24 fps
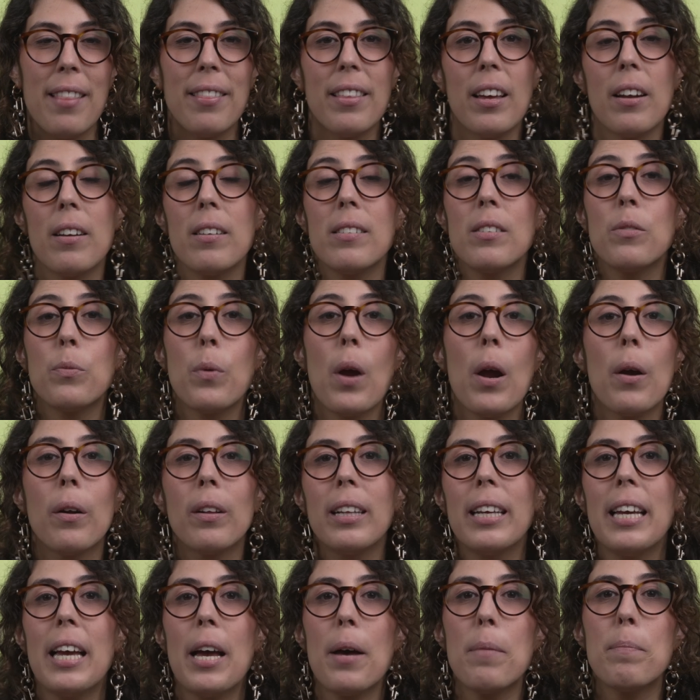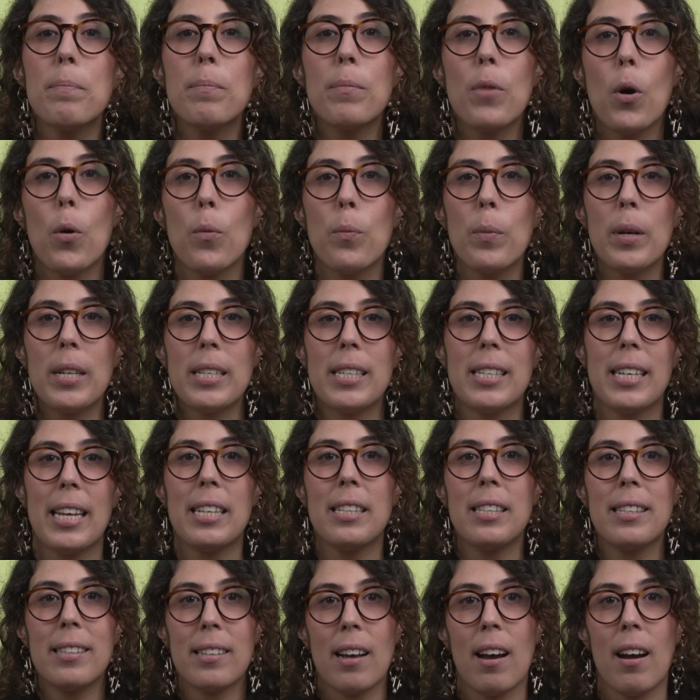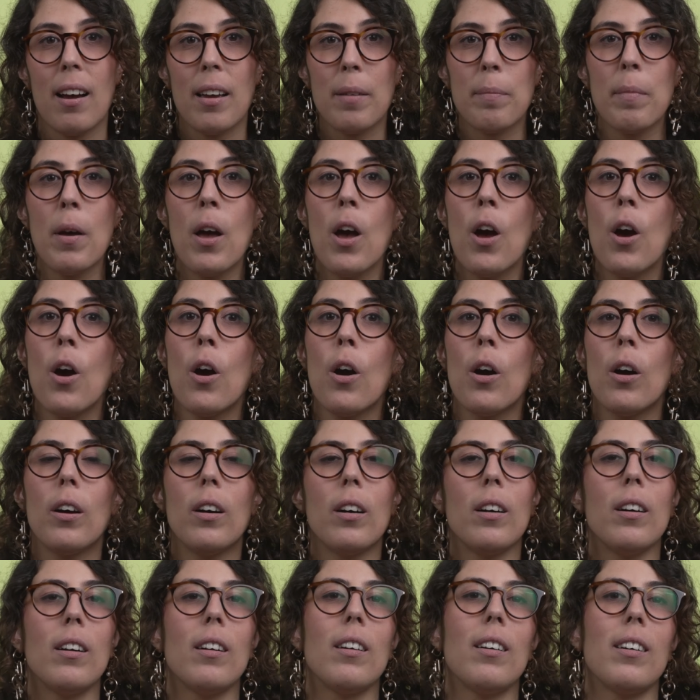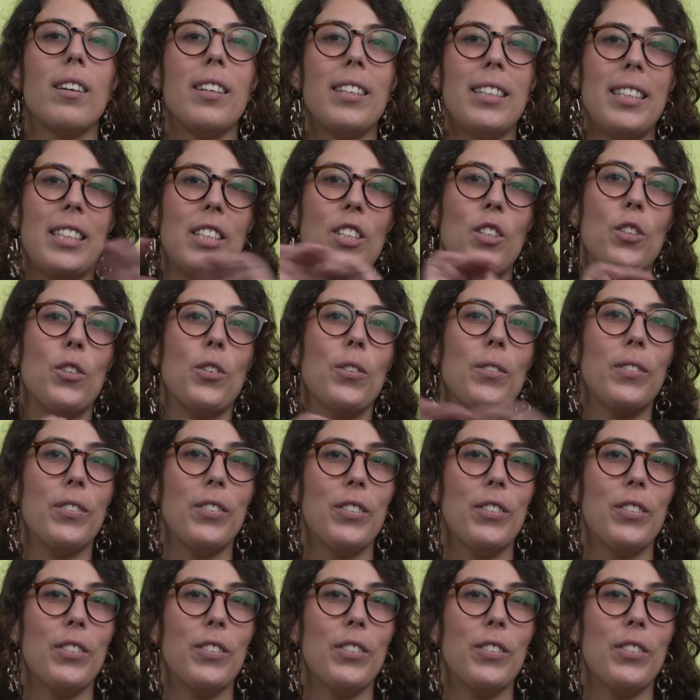There is rarely a moment in time. Oh, I knew.